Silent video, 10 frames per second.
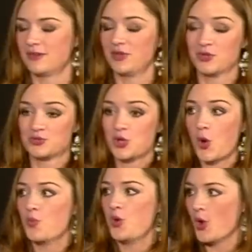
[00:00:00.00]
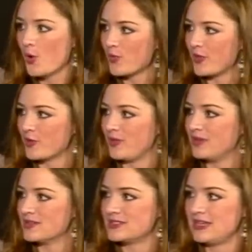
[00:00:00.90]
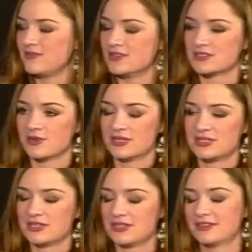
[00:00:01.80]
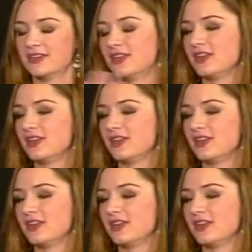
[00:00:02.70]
I mean you don't know that you're being deceived and so it, it uh, yeah